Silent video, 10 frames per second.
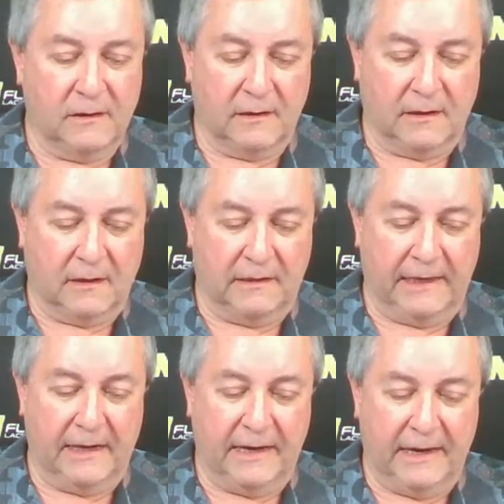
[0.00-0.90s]
On
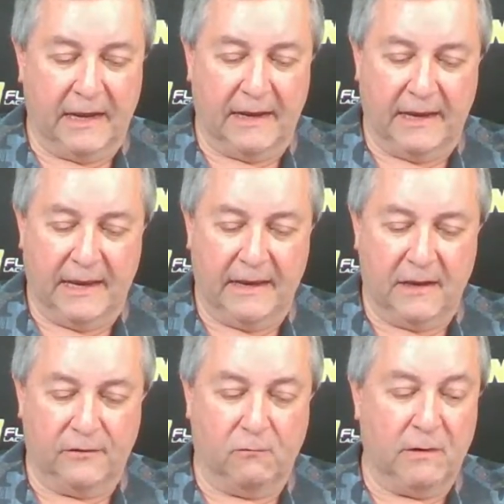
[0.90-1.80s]
the
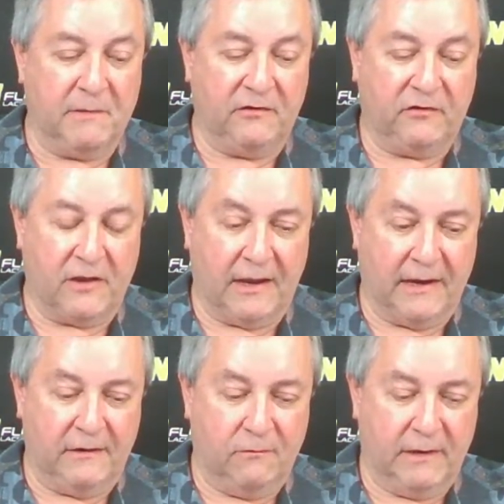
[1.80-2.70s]
NAIA, on the women's
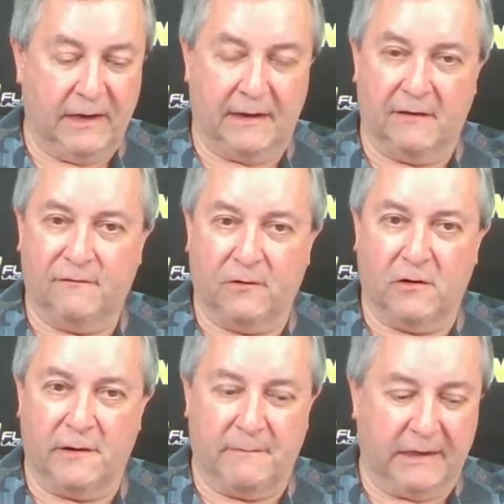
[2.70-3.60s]
side, we had a
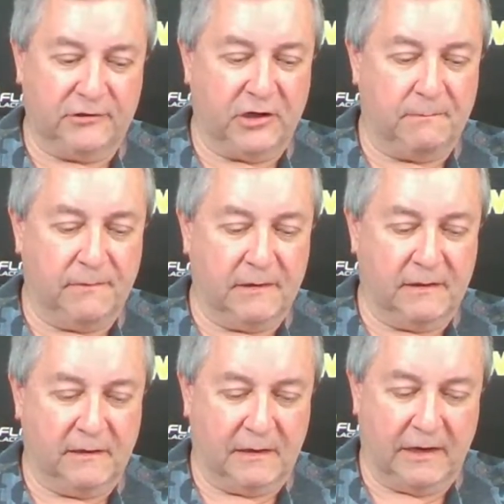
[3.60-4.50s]
Florida matchup.
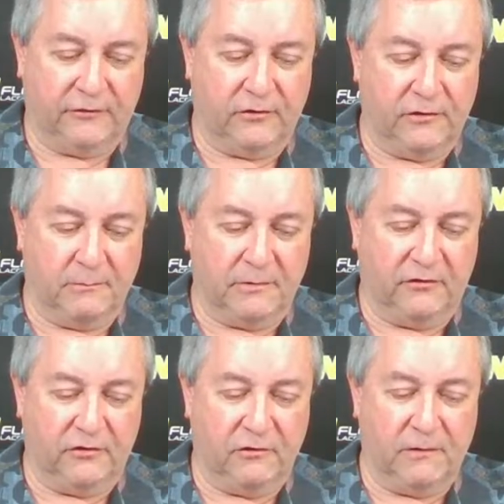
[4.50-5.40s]
Kaiser, number
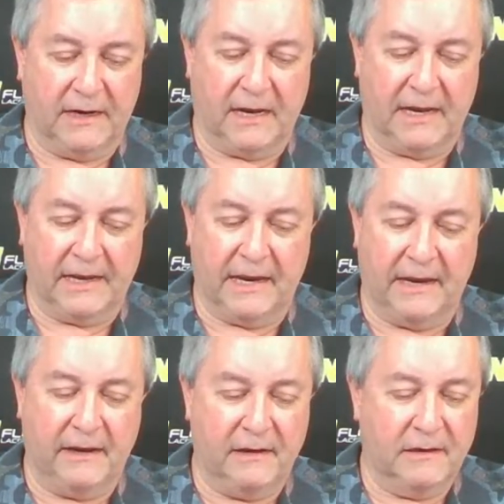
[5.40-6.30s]
2 in
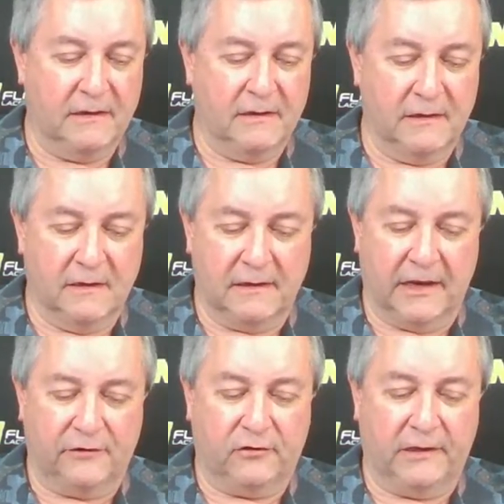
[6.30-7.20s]
NIA,
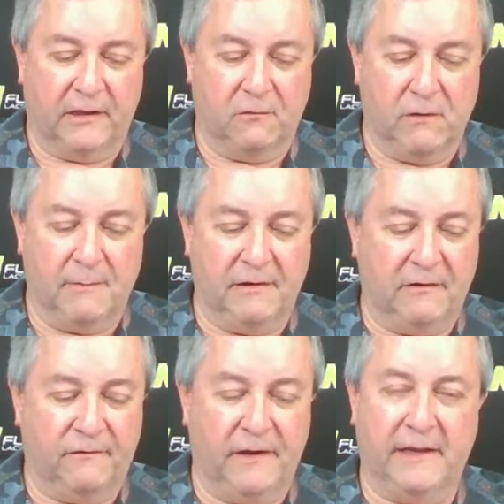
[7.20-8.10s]
nationally on the women,
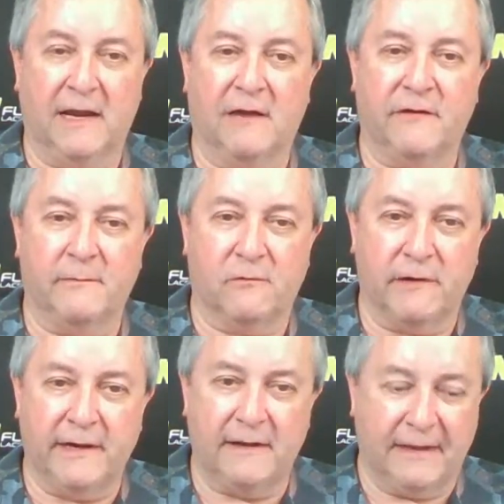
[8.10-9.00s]
defeating Ave
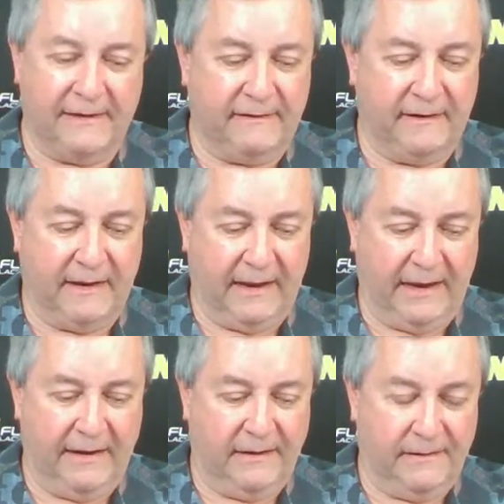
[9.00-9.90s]
Maria
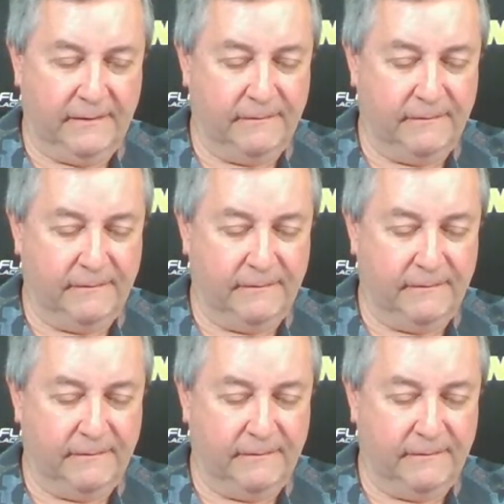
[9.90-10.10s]
19-8.